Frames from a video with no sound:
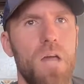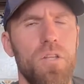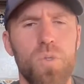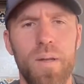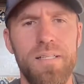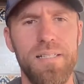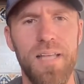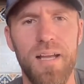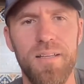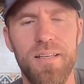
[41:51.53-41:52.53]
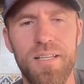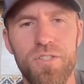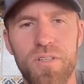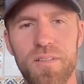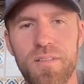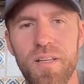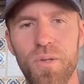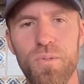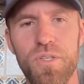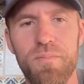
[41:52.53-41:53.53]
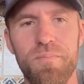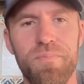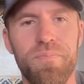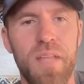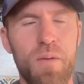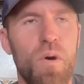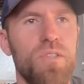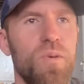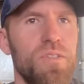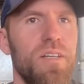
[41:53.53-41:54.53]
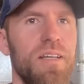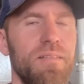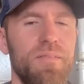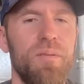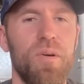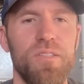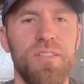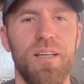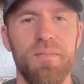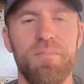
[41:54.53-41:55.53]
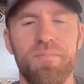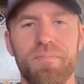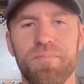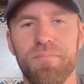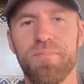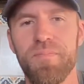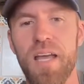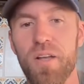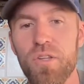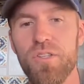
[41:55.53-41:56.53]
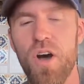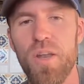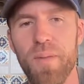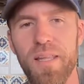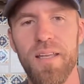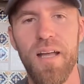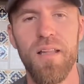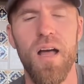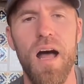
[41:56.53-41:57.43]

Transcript: The 22nd edition, Illusion. It was, wasn't it? It was, yeah. Yeah, good tournament, Lionel.